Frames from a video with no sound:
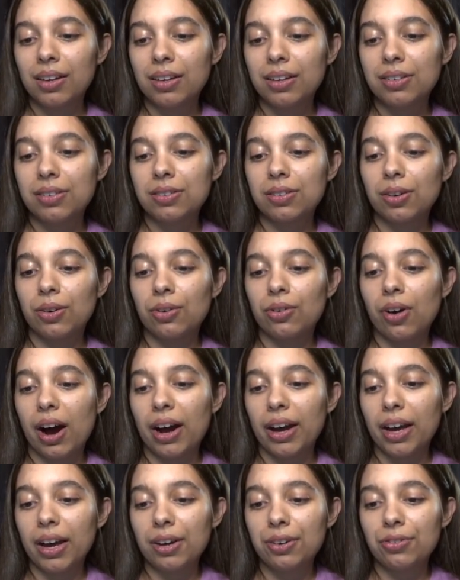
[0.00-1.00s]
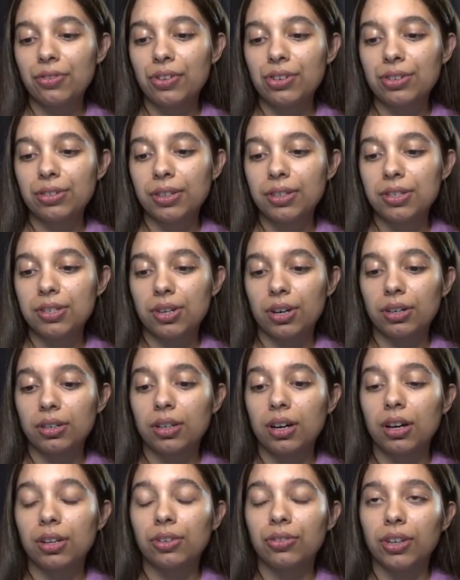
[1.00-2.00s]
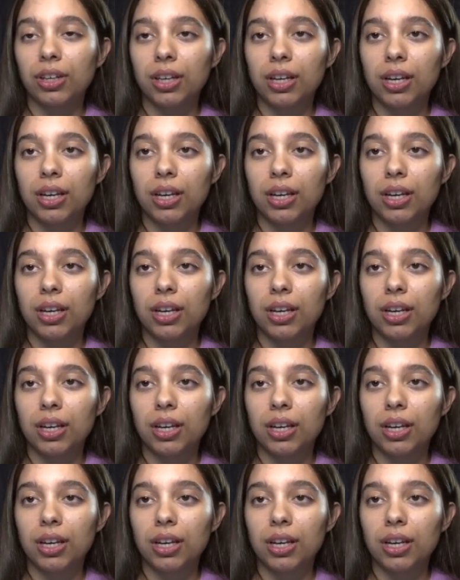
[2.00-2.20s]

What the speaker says: So I had originally started coloring